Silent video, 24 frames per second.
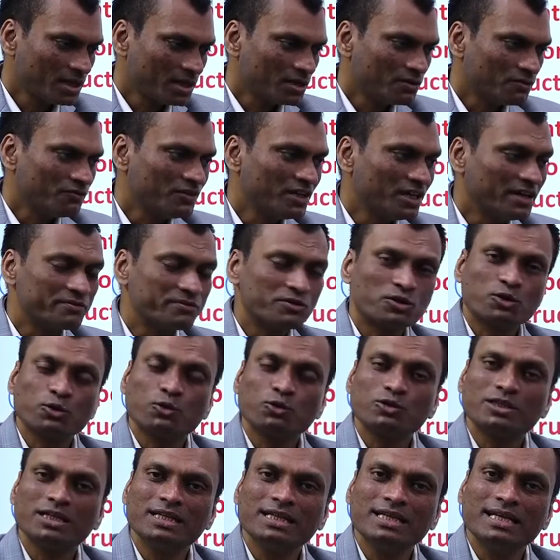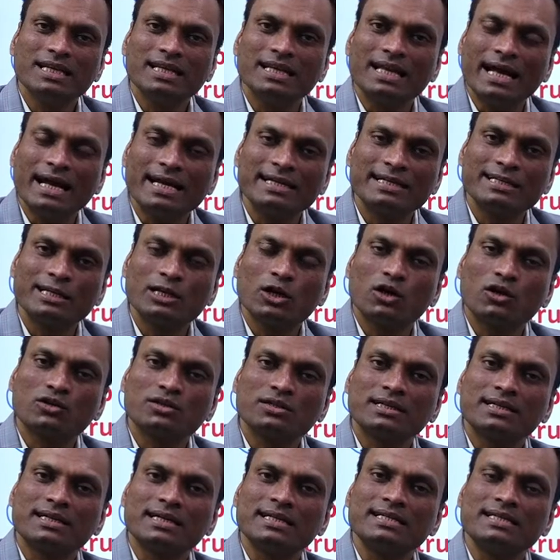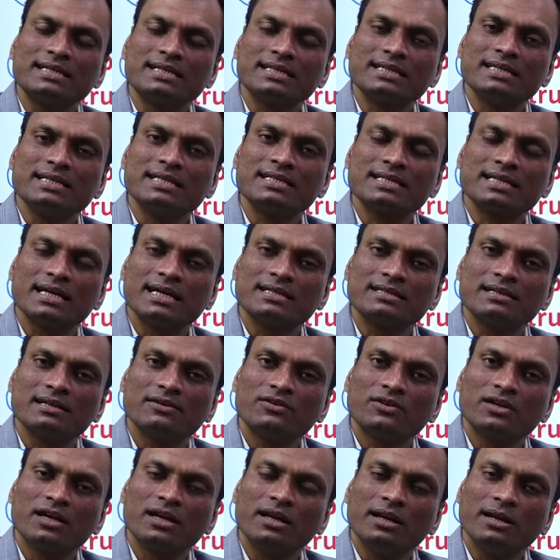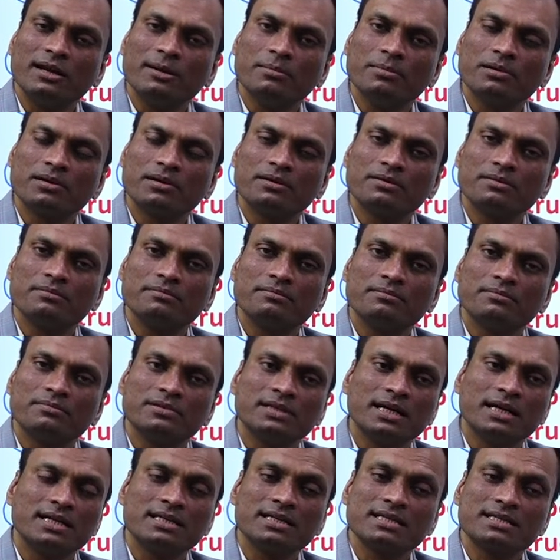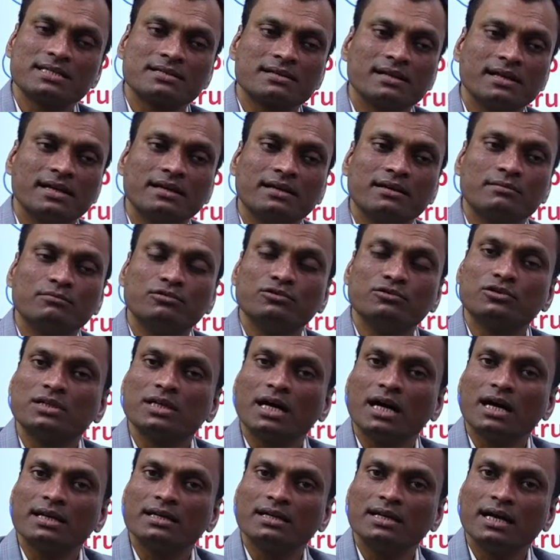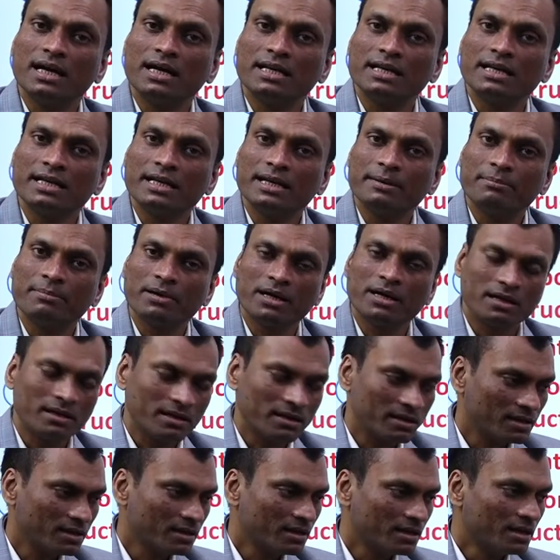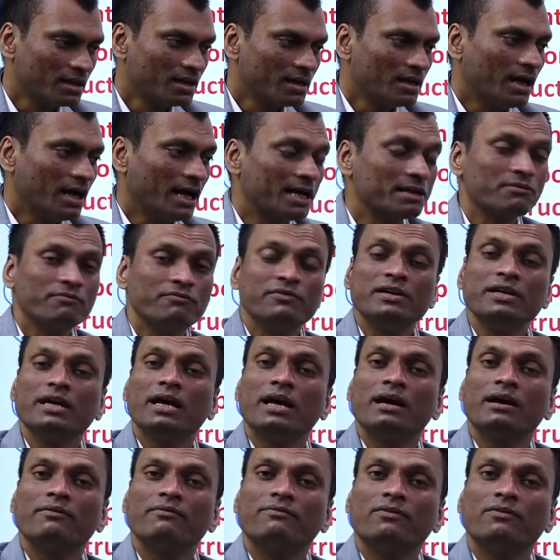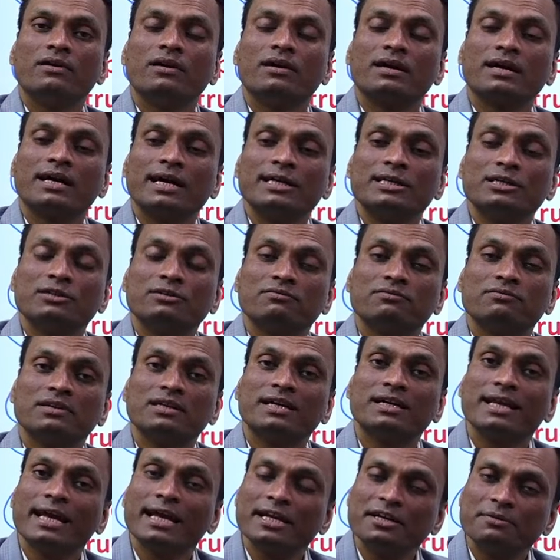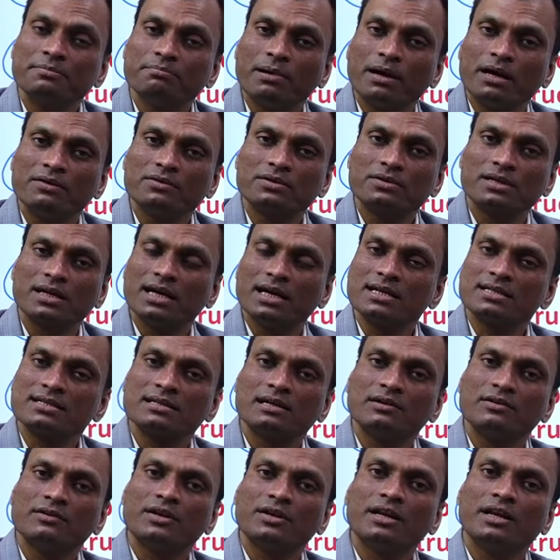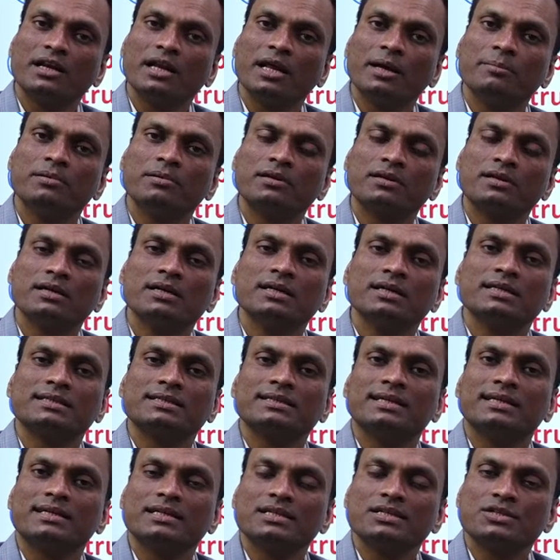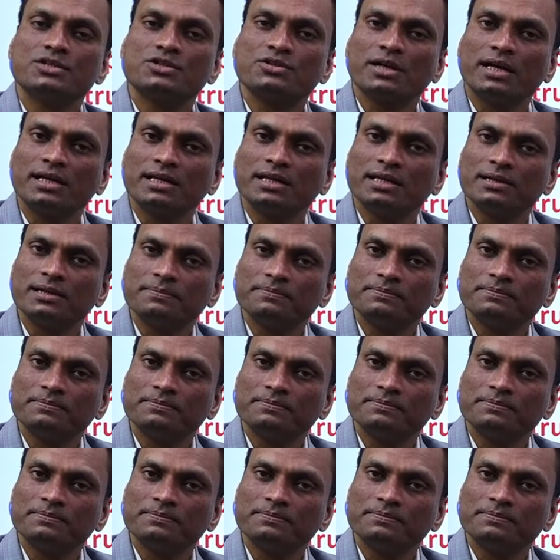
We have totally landlocked countries as our neighbor, that is like Bhutan and Nepal. And we have a kind of great power as our neighbor, that is China.